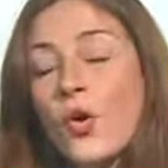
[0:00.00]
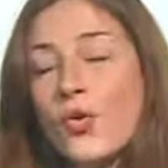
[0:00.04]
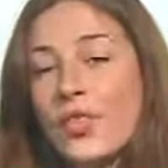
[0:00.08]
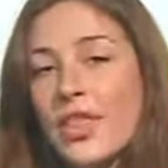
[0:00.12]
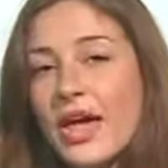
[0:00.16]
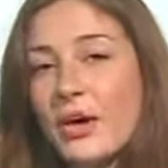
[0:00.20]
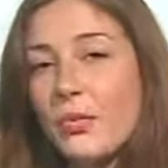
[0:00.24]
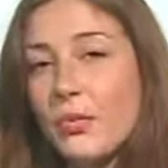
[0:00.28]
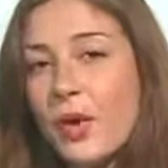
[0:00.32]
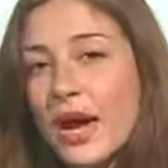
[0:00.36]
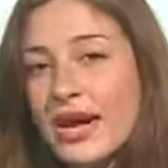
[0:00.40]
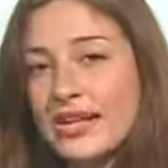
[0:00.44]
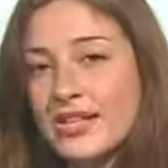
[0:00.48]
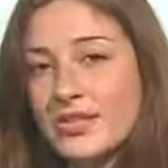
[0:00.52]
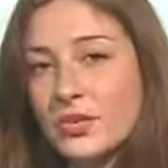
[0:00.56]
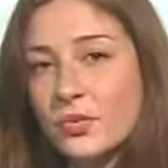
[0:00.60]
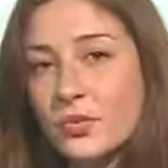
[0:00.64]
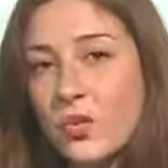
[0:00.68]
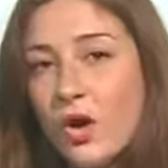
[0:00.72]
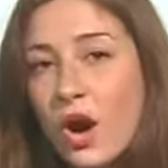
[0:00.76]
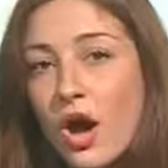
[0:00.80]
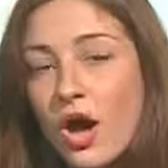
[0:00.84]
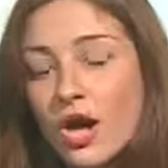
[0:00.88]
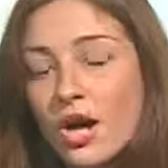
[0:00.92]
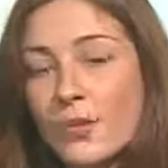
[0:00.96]
on their way to
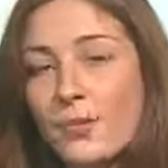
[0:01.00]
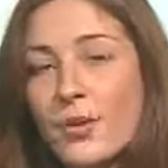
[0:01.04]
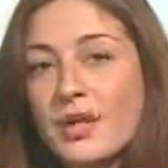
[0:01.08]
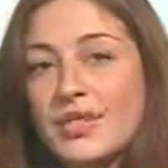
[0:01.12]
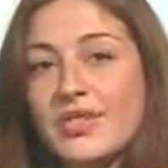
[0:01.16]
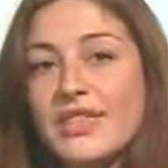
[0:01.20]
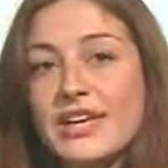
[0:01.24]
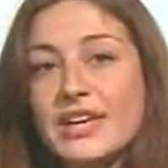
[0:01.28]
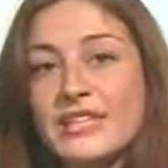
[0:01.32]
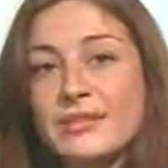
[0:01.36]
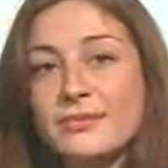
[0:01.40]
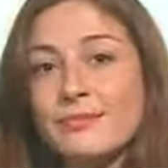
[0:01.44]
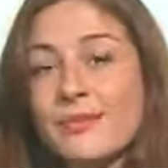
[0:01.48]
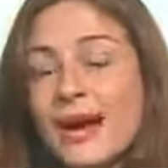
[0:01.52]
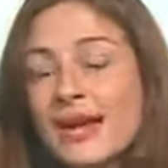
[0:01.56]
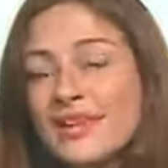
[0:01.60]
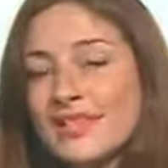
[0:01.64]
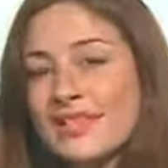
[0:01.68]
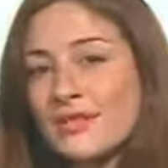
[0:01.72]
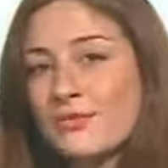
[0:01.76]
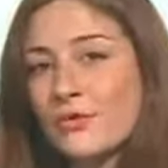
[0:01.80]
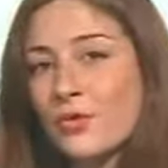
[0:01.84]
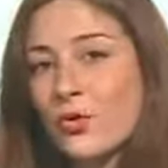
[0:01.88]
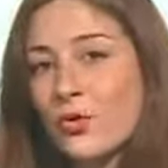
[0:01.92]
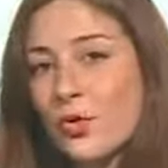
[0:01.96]
work. But these
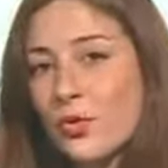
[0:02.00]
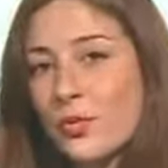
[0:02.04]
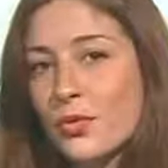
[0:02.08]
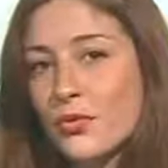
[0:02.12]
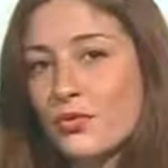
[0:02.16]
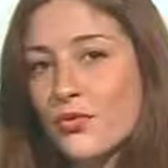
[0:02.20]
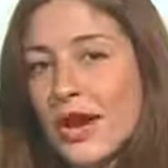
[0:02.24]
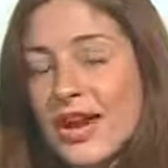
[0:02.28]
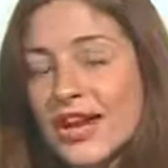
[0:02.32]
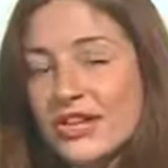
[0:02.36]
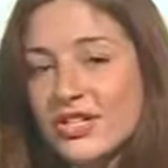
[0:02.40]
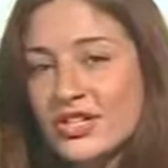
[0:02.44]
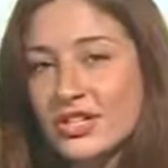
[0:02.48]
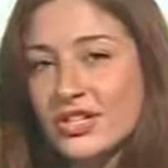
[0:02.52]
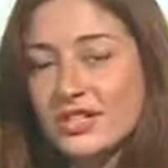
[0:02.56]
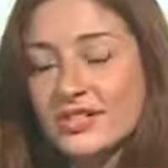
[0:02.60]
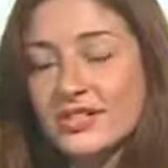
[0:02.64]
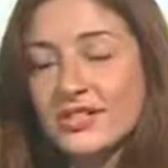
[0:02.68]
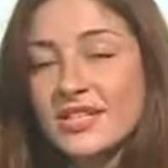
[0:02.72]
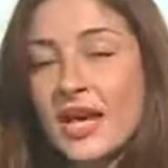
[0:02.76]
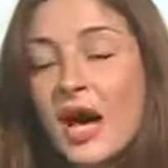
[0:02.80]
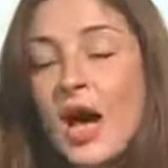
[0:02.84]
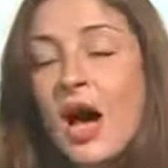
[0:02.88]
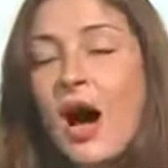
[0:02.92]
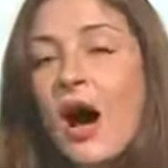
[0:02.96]
massive
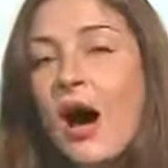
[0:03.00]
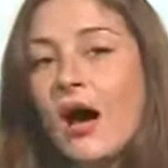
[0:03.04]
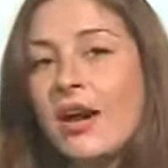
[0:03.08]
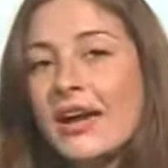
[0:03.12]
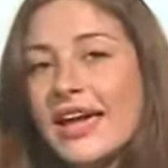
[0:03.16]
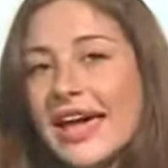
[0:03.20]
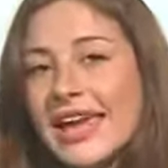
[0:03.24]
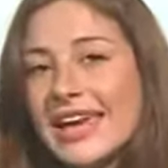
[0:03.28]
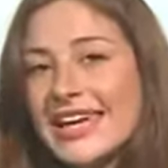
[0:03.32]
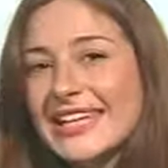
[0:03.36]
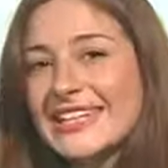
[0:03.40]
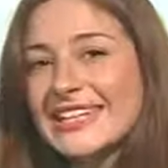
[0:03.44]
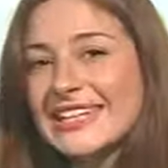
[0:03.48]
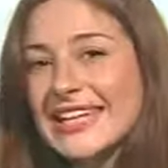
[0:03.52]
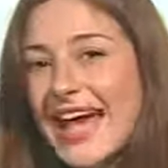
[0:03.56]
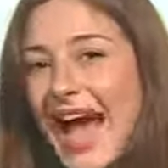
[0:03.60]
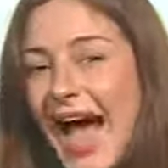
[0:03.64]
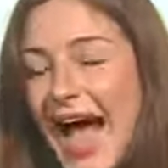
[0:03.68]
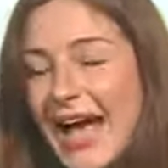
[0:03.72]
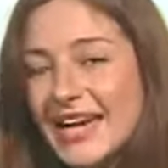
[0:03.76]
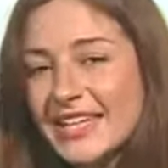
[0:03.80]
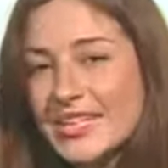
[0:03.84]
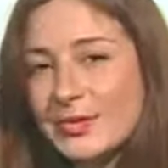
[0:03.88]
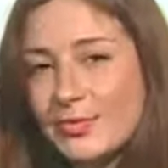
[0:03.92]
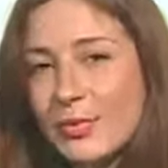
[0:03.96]
corporations are getting
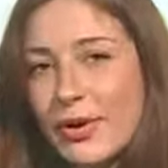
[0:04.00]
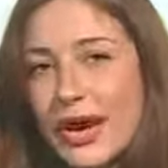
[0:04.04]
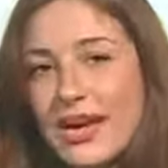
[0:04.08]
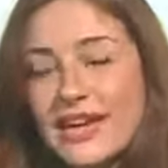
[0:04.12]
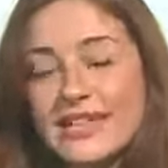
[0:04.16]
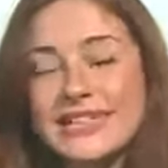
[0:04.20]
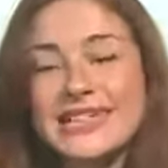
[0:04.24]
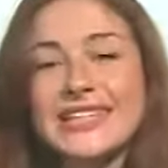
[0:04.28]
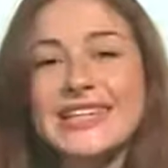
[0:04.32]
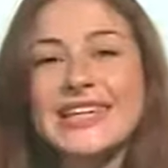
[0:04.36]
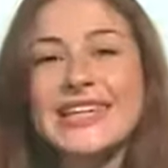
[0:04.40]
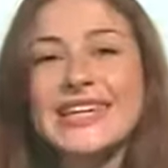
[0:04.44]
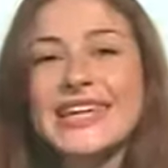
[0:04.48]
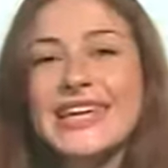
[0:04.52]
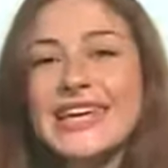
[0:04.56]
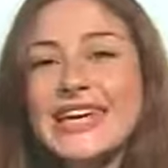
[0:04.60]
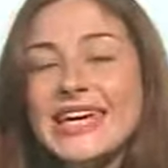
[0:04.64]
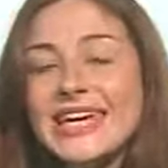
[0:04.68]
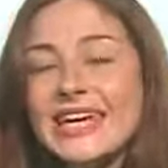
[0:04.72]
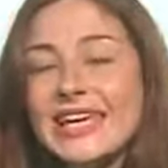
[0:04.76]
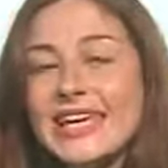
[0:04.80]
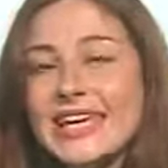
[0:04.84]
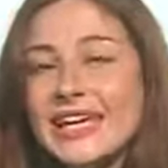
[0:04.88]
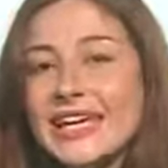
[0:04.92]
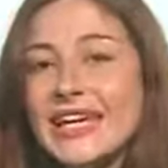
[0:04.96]
tax breaks
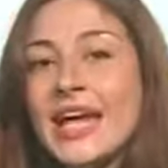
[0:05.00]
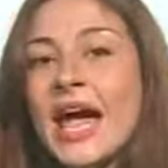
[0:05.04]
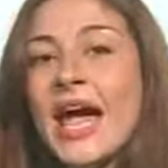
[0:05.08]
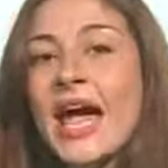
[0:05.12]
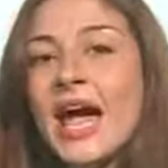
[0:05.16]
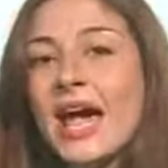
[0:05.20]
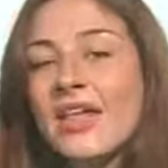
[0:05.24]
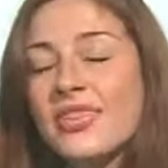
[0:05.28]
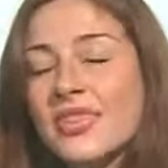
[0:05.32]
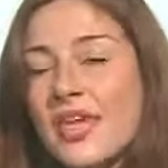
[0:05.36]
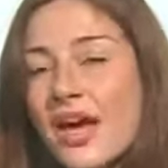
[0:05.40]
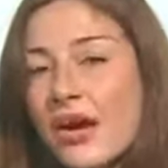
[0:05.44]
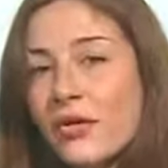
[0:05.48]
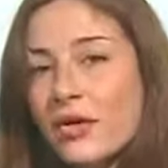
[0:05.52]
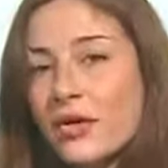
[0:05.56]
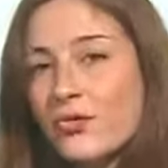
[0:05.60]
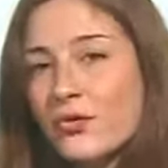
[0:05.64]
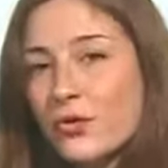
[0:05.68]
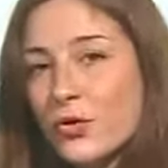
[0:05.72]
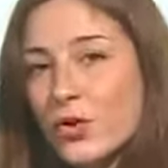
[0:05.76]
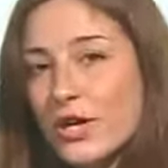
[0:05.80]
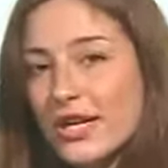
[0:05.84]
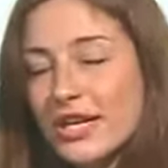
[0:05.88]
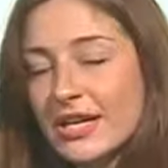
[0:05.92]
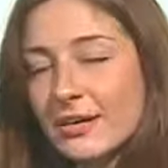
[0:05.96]
legally, and they're
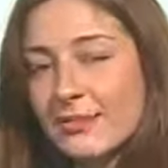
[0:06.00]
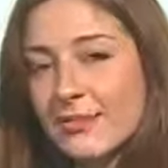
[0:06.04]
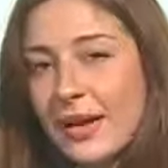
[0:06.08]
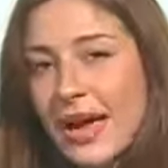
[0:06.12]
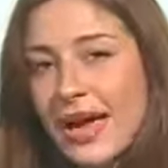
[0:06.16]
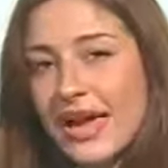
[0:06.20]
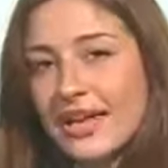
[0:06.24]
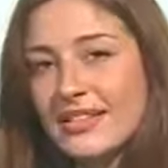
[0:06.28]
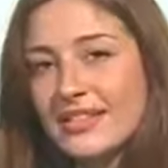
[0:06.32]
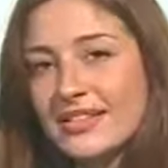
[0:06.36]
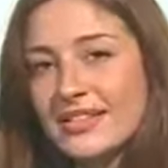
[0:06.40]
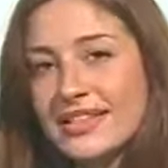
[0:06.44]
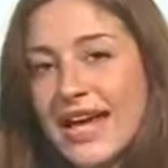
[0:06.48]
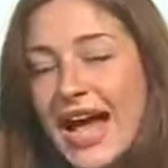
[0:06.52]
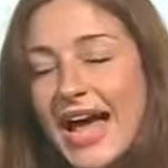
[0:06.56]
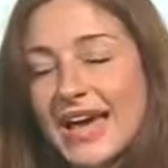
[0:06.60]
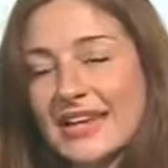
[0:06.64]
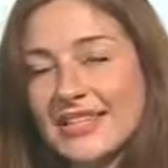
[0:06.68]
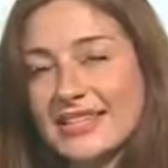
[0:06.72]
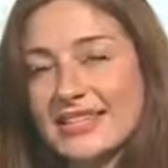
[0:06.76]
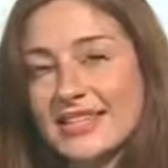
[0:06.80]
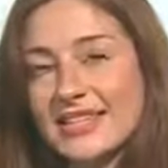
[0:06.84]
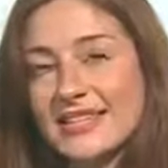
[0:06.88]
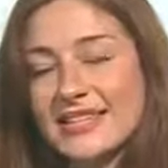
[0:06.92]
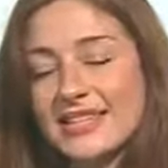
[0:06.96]
avoiding paying the
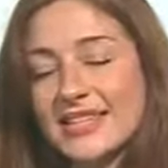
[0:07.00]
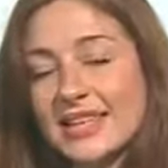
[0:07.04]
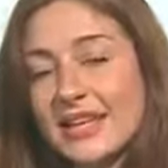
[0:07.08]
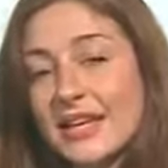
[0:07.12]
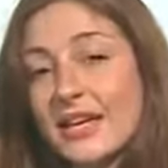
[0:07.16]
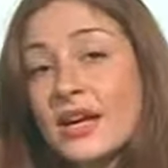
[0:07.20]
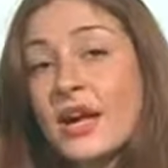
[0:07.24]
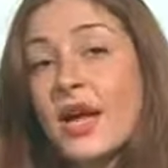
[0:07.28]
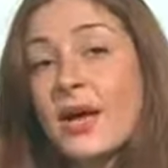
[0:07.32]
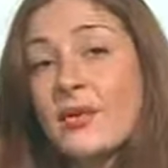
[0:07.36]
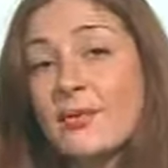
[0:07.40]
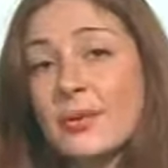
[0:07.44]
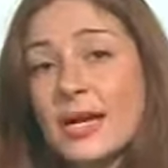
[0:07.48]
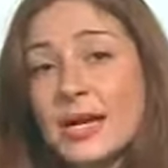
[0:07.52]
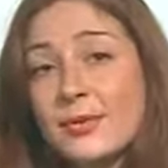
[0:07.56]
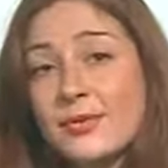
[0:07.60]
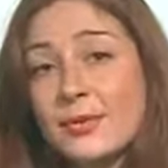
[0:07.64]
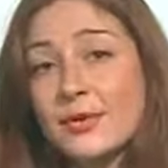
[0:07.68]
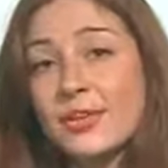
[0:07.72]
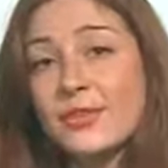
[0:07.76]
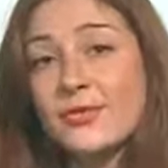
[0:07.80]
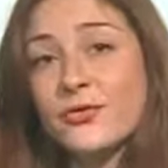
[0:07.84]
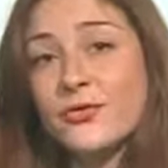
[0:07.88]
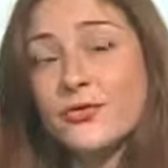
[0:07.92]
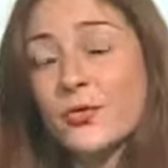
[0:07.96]
taxes that
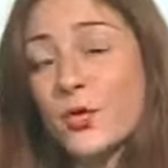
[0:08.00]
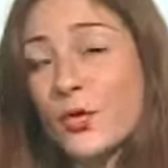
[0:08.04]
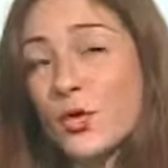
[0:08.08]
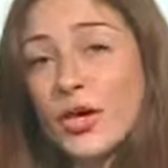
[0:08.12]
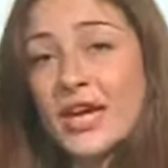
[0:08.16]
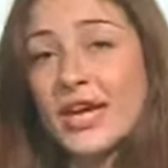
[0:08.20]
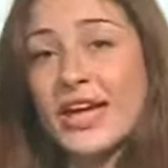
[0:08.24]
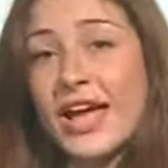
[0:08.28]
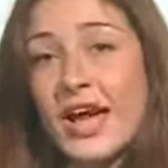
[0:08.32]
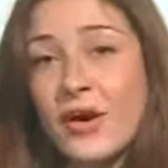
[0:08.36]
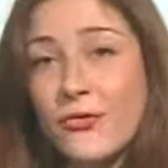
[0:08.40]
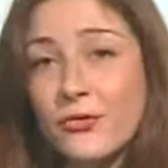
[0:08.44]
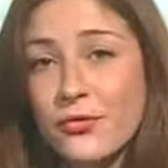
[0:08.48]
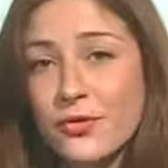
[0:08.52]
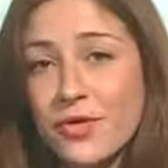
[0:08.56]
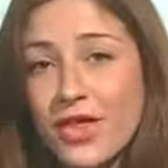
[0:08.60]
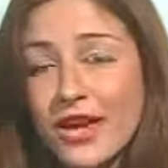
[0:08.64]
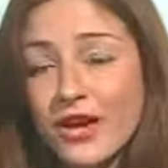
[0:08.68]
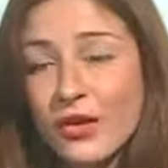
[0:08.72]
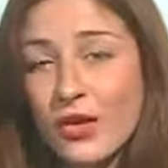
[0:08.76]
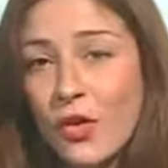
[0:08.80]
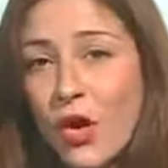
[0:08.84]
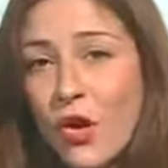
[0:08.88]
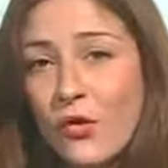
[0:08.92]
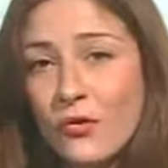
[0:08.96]
people are forking out for
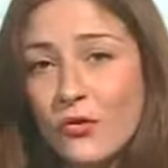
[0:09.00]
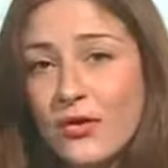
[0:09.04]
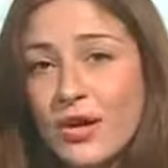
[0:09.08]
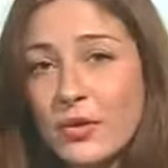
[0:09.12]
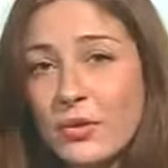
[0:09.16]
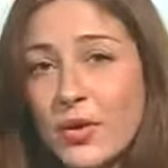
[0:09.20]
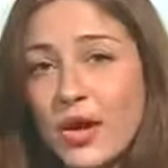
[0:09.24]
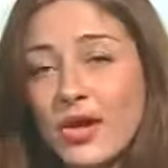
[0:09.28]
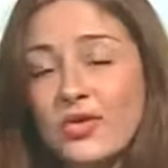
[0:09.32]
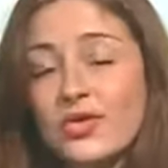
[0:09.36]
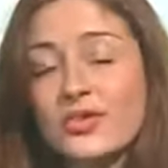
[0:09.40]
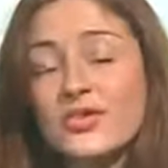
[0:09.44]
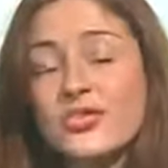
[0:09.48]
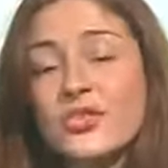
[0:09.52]
their coffee with.